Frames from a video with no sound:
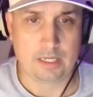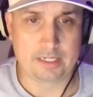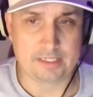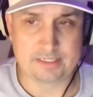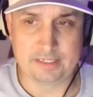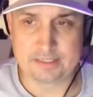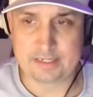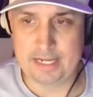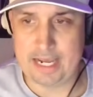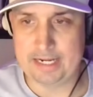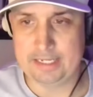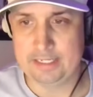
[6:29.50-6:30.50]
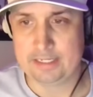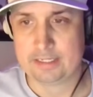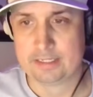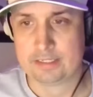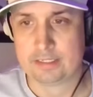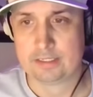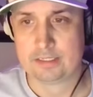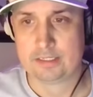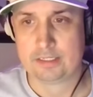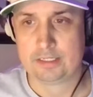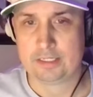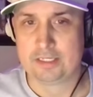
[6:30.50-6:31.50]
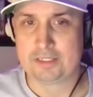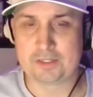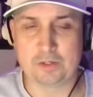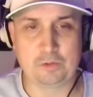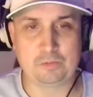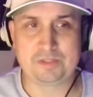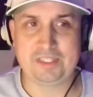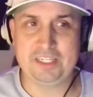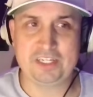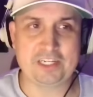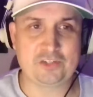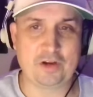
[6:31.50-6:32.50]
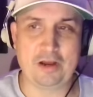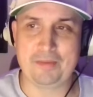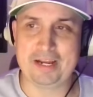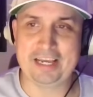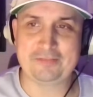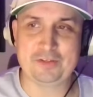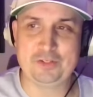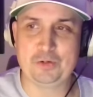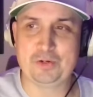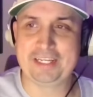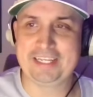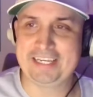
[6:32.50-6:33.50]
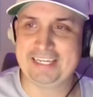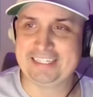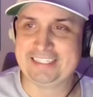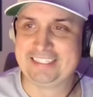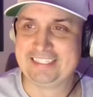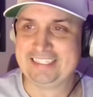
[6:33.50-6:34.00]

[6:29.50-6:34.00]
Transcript: against Cincinnati. So CJ Stroud might have to do it again.